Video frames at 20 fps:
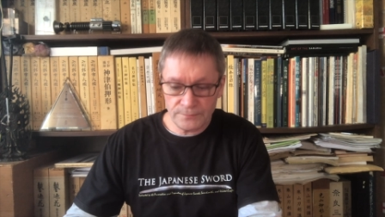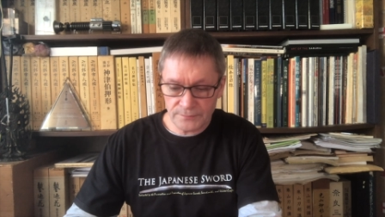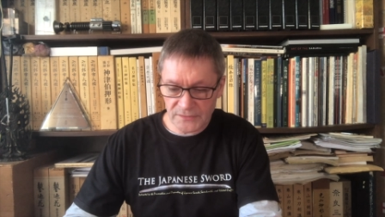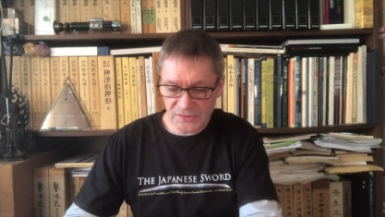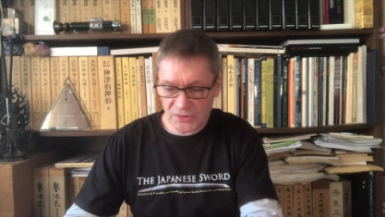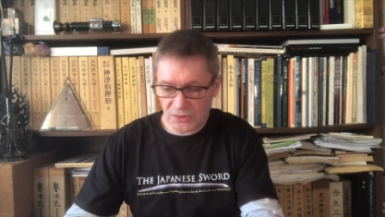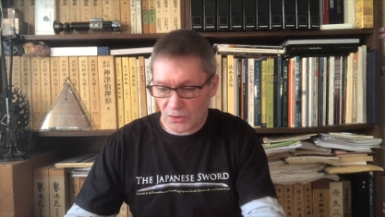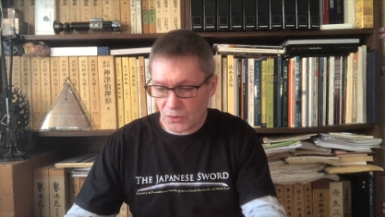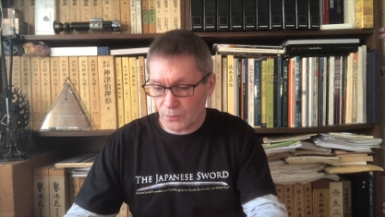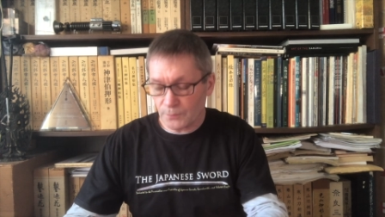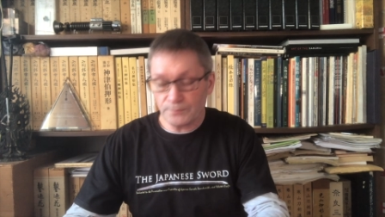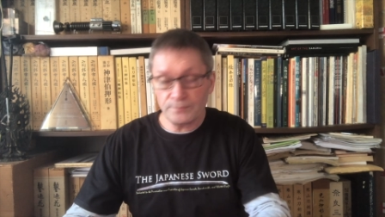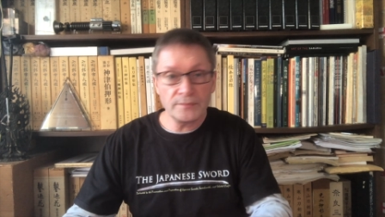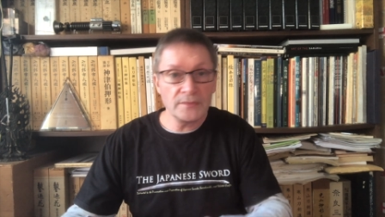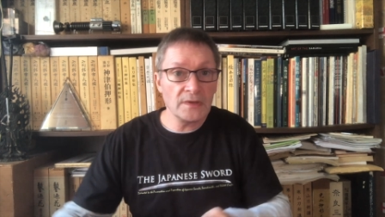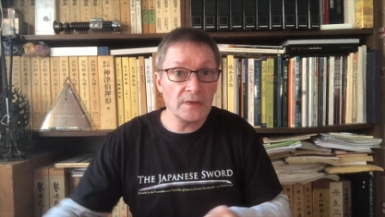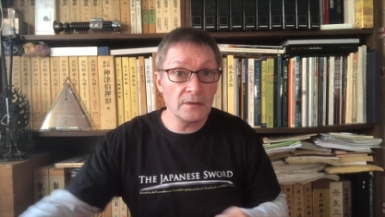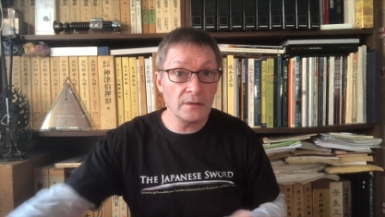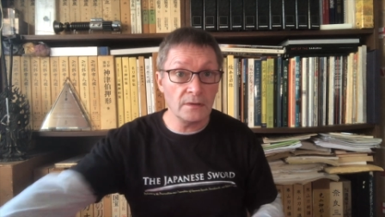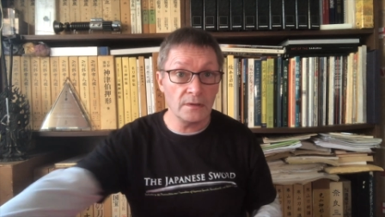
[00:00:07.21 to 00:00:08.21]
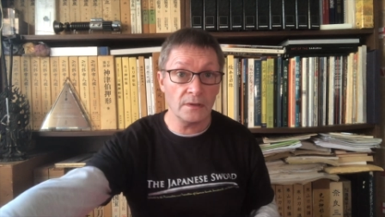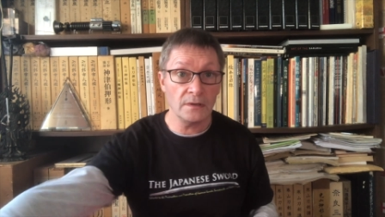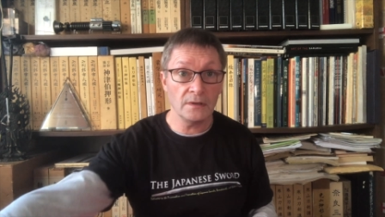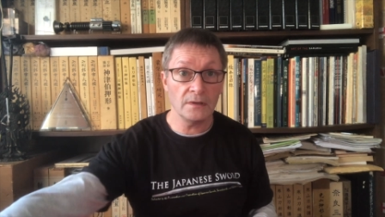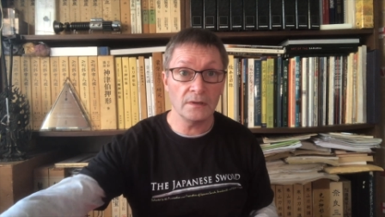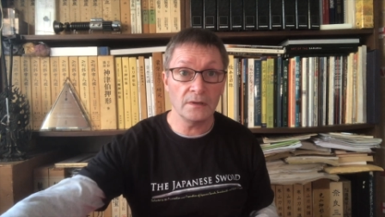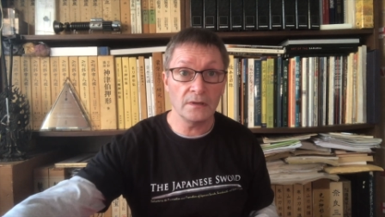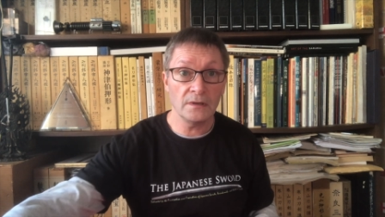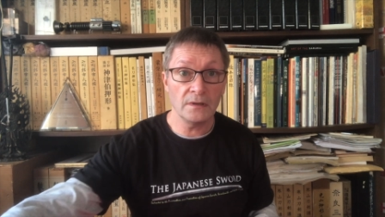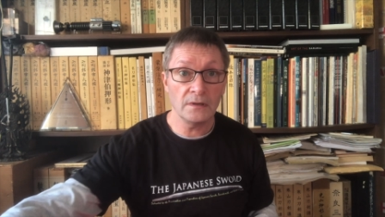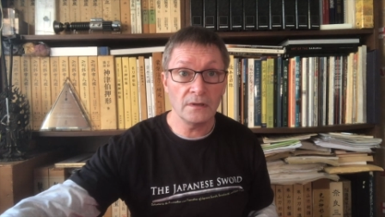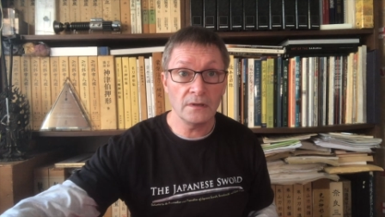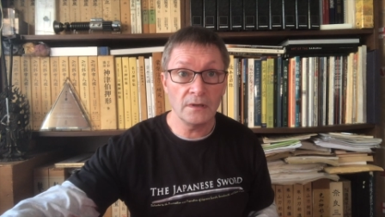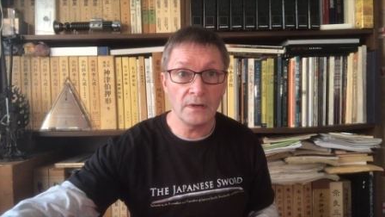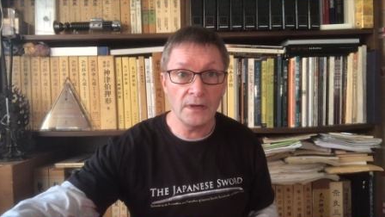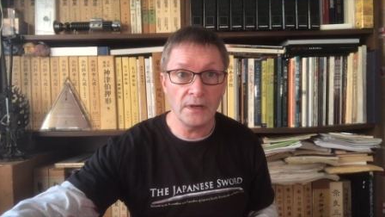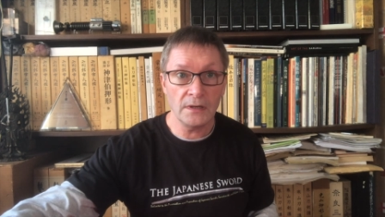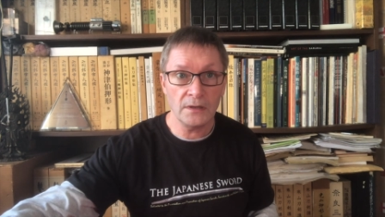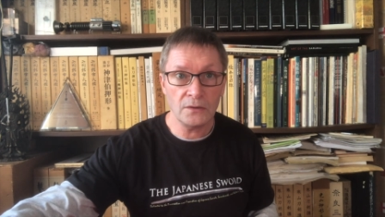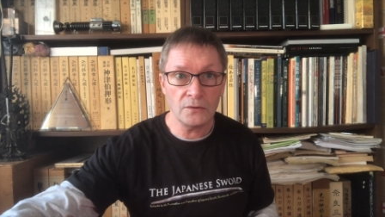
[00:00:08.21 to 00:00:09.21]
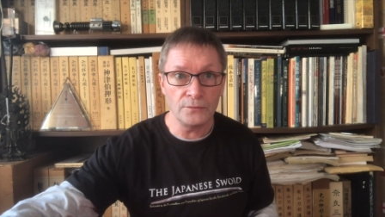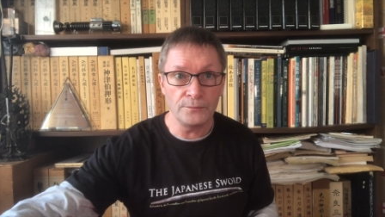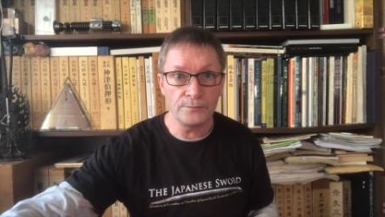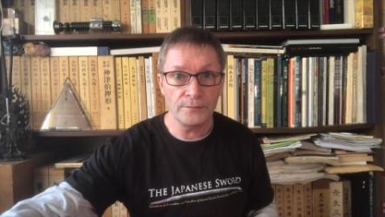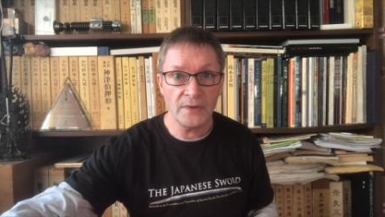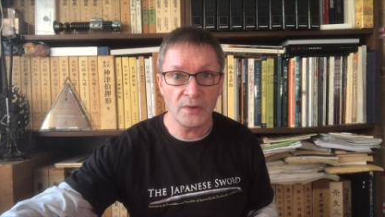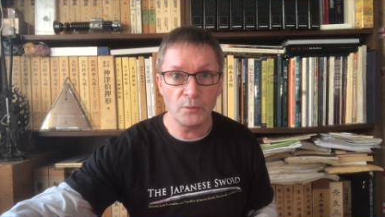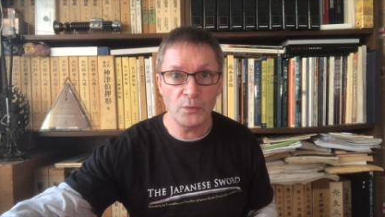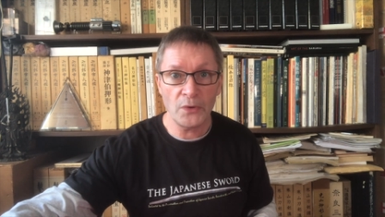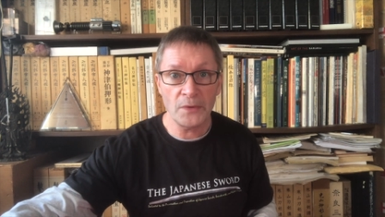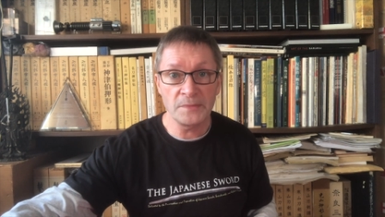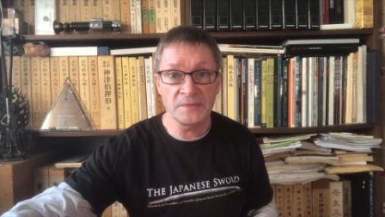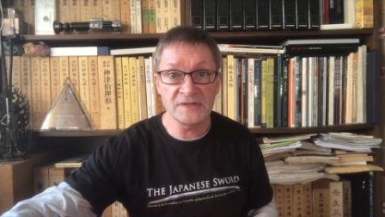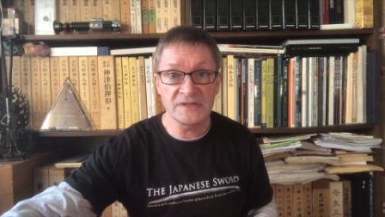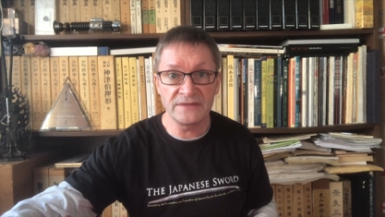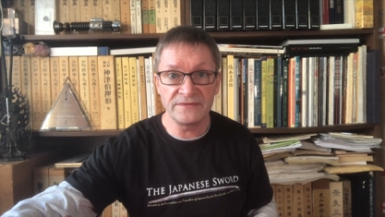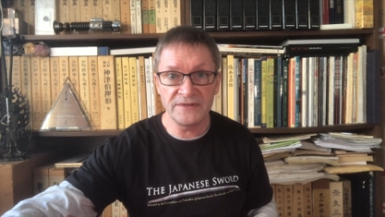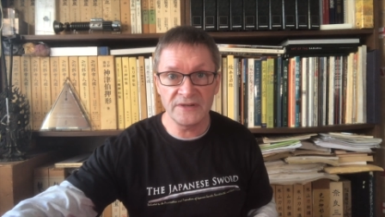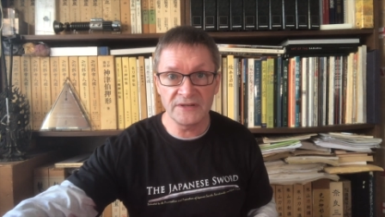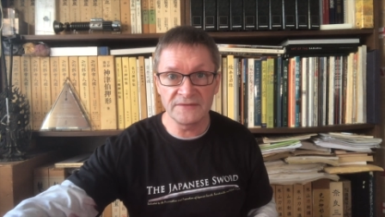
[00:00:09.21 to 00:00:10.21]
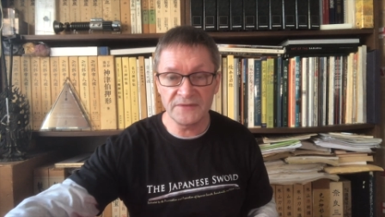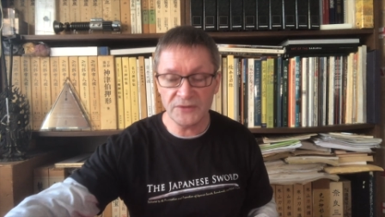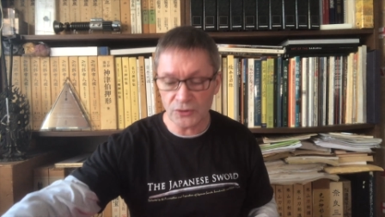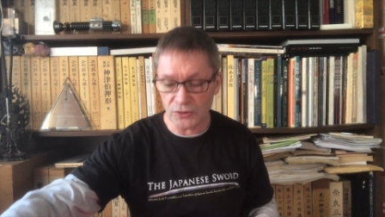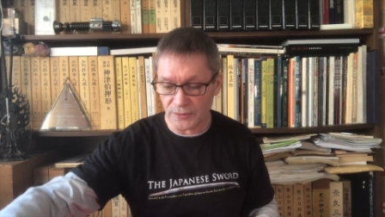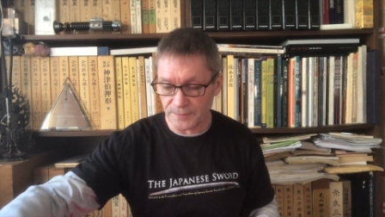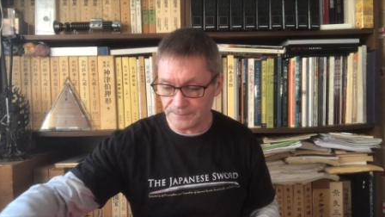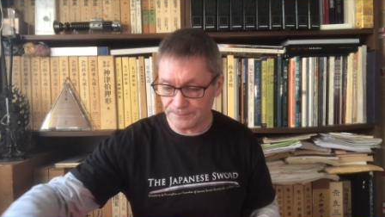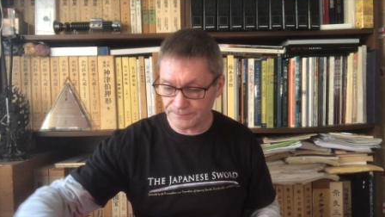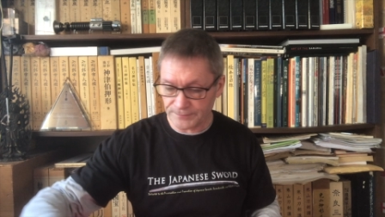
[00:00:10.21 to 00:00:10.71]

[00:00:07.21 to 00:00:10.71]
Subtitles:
So, hello and welcome to the third vlog.